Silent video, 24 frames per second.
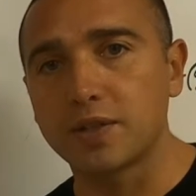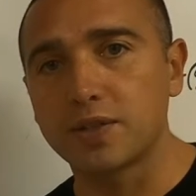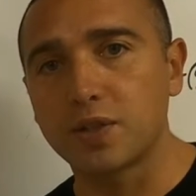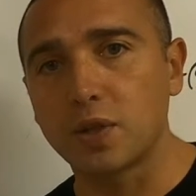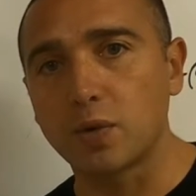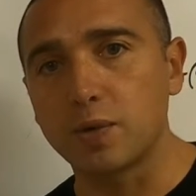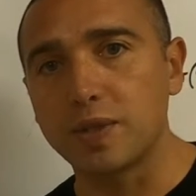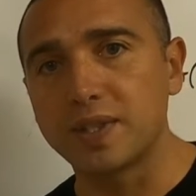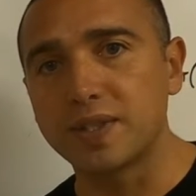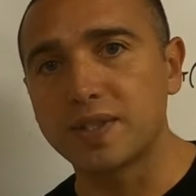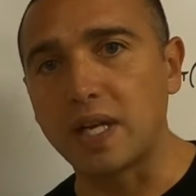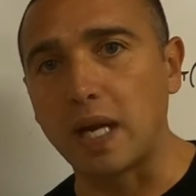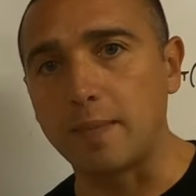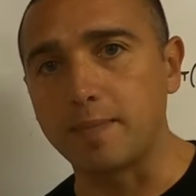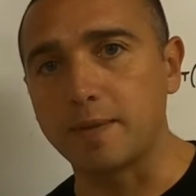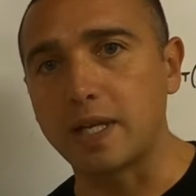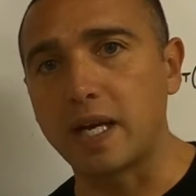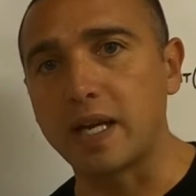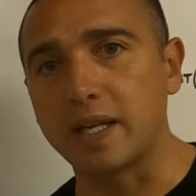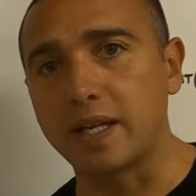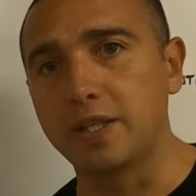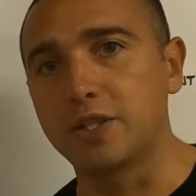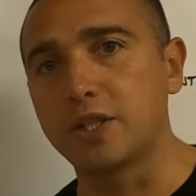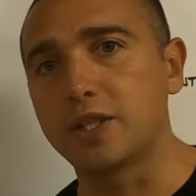so we stop
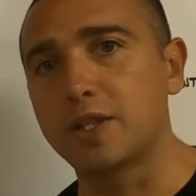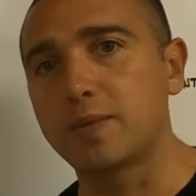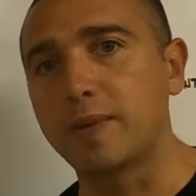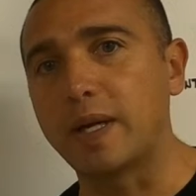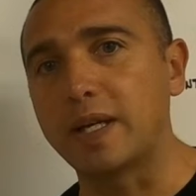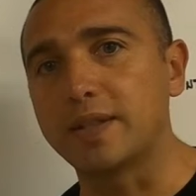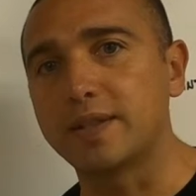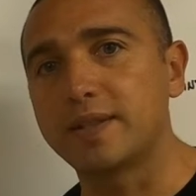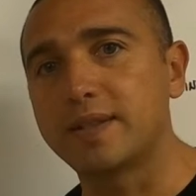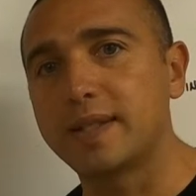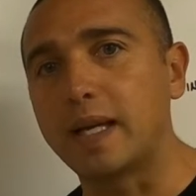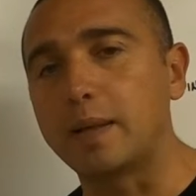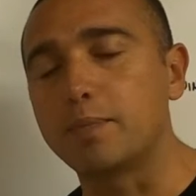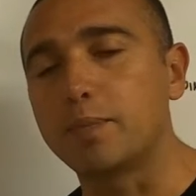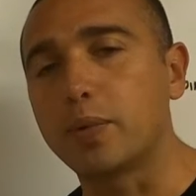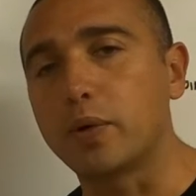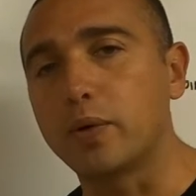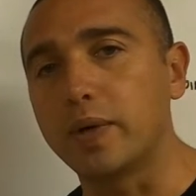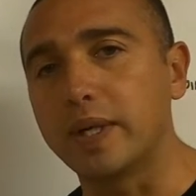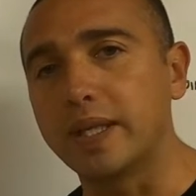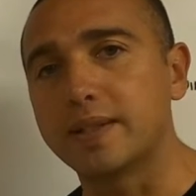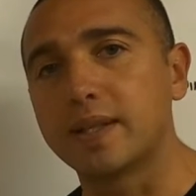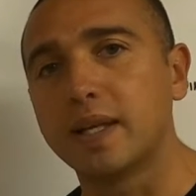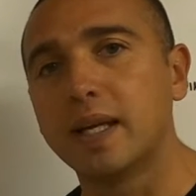talking just about set
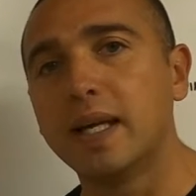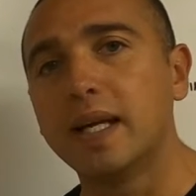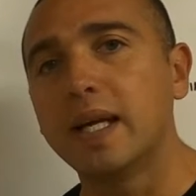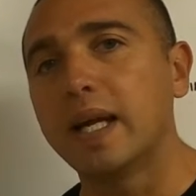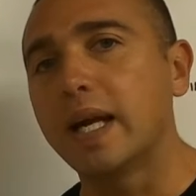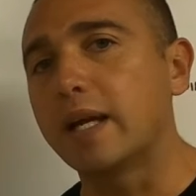points